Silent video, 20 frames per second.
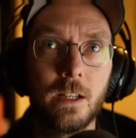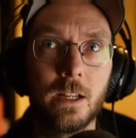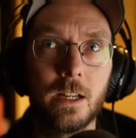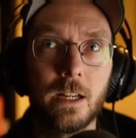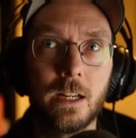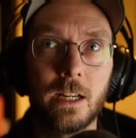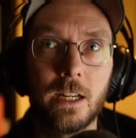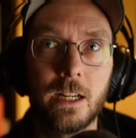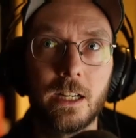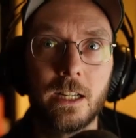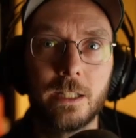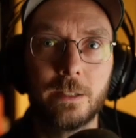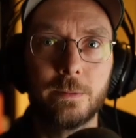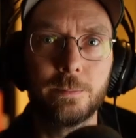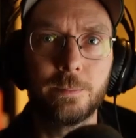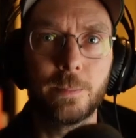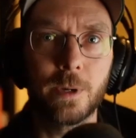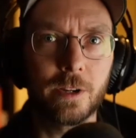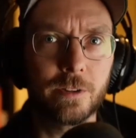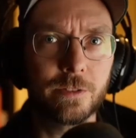
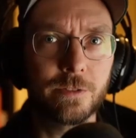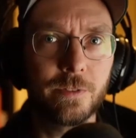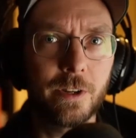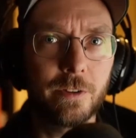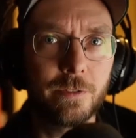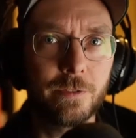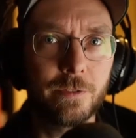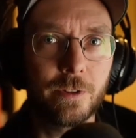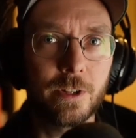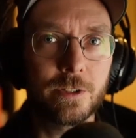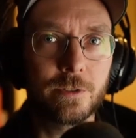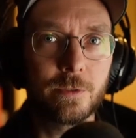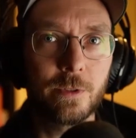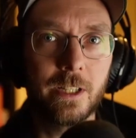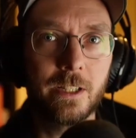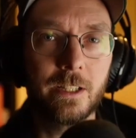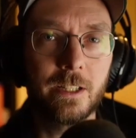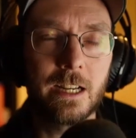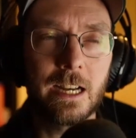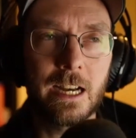But I was very
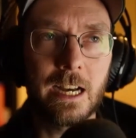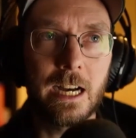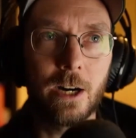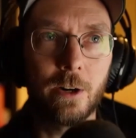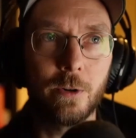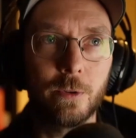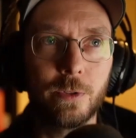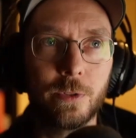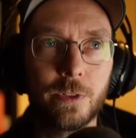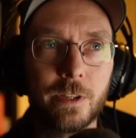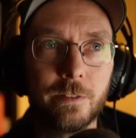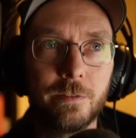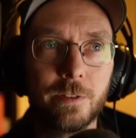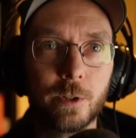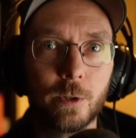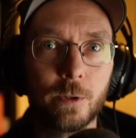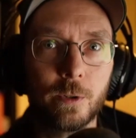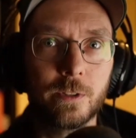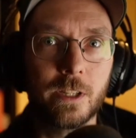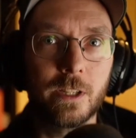frustrated how
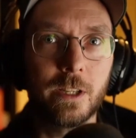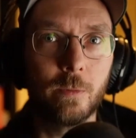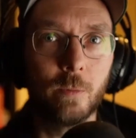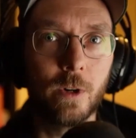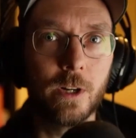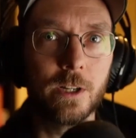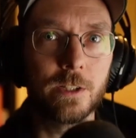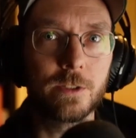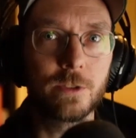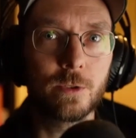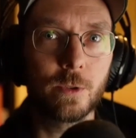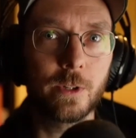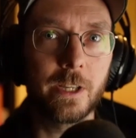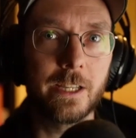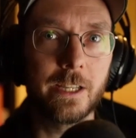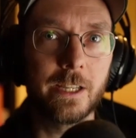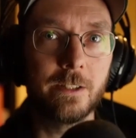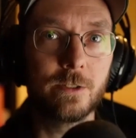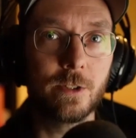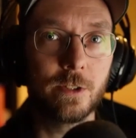difficult it was to
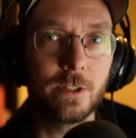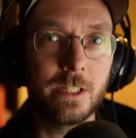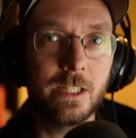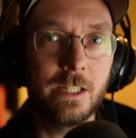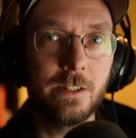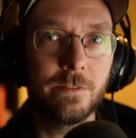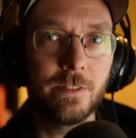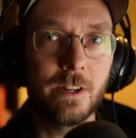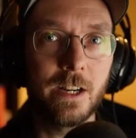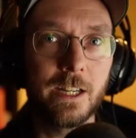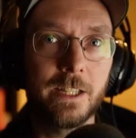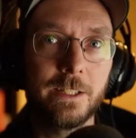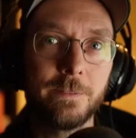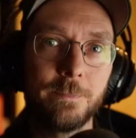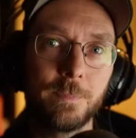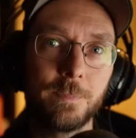get into DeFi